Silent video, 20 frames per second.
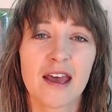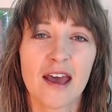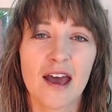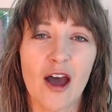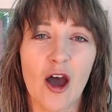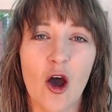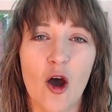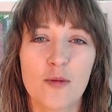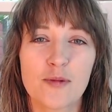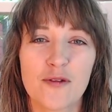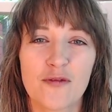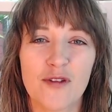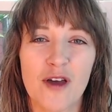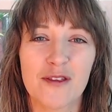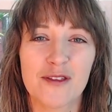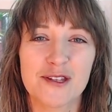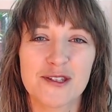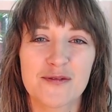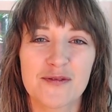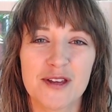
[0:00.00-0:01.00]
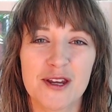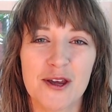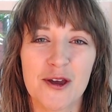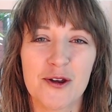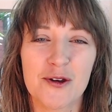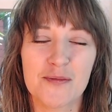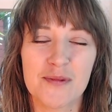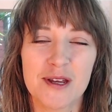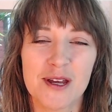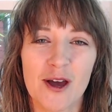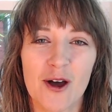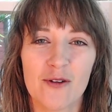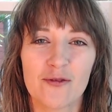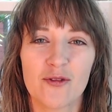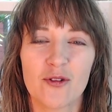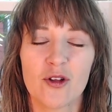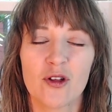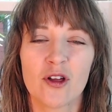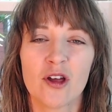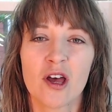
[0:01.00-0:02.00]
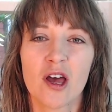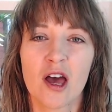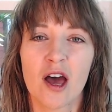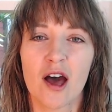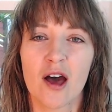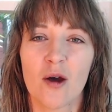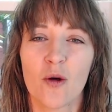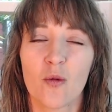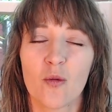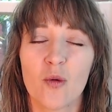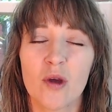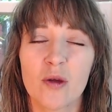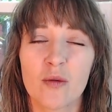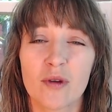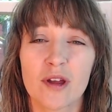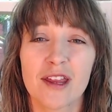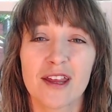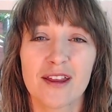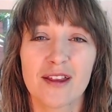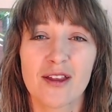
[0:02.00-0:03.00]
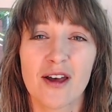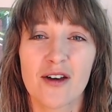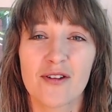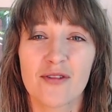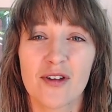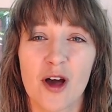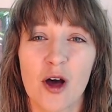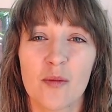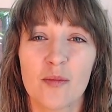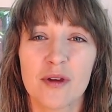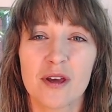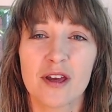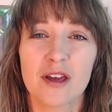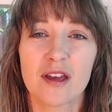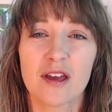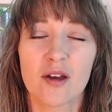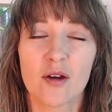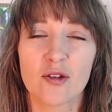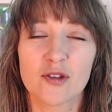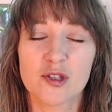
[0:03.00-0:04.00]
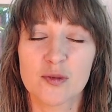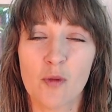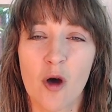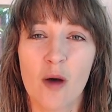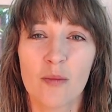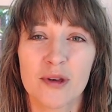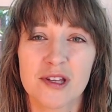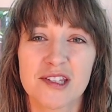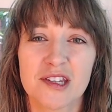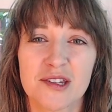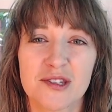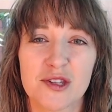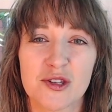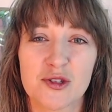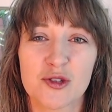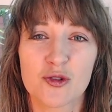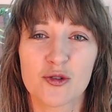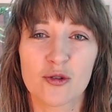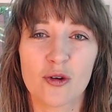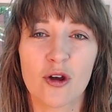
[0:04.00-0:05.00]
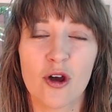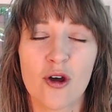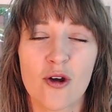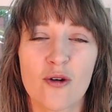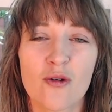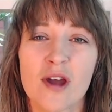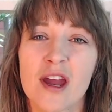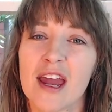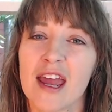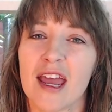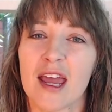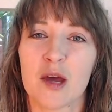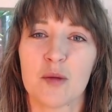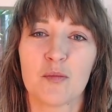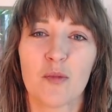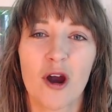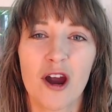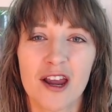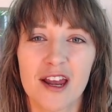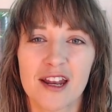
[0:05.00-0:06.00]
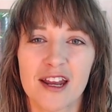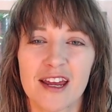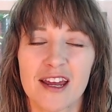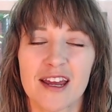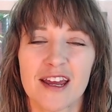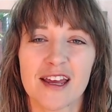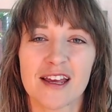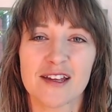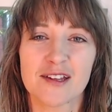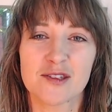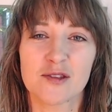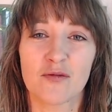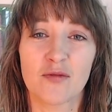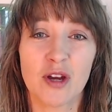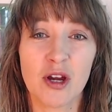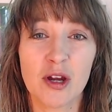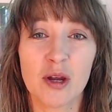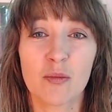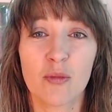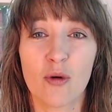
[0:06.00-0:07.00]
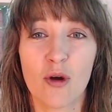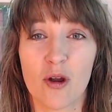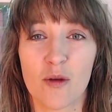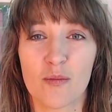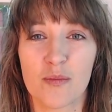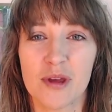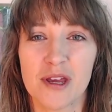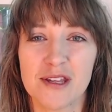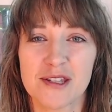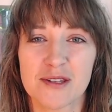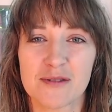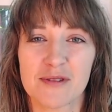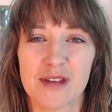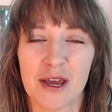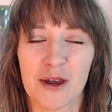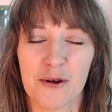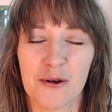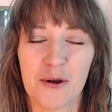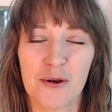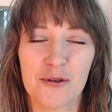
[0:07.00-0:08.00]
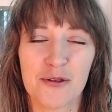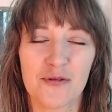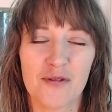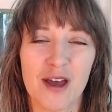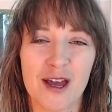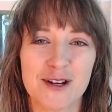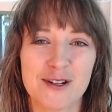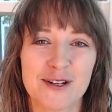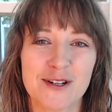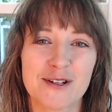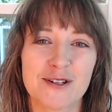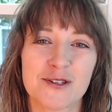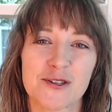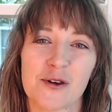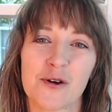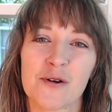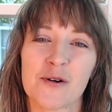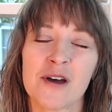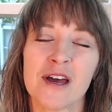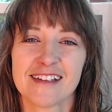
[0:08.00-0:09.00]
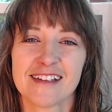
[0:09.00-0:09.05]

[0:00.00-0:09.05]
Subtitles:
I hope you found this video to be helpful. We really love helping small businesses grow, and marketing is a very important piece of that growth factor. So